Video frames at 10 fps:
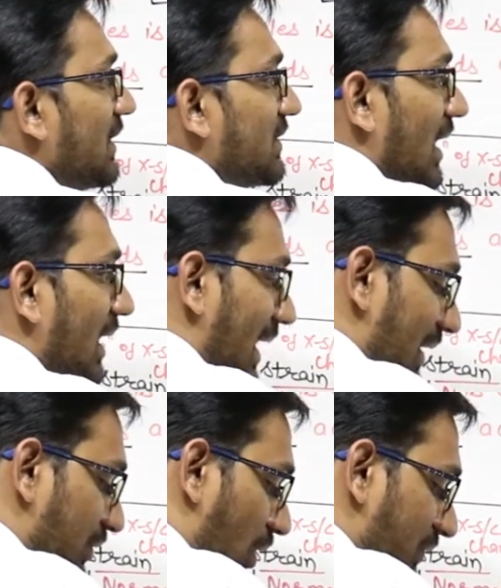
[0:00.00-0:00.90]
is the
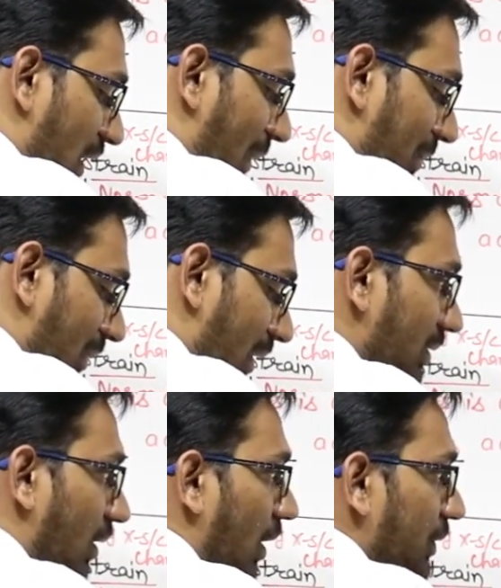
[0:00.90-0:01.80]
length of the
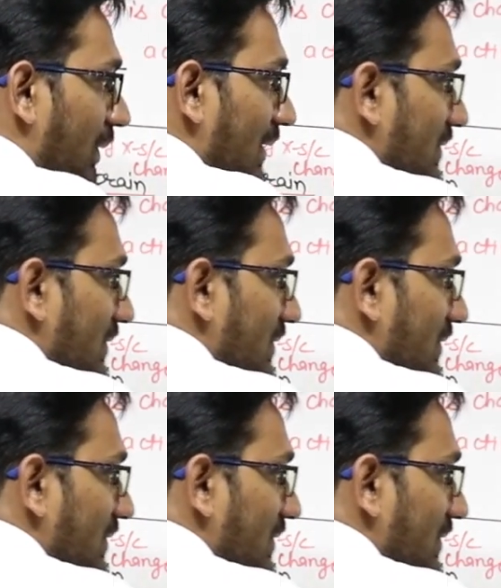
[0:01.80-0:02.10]
member, or you can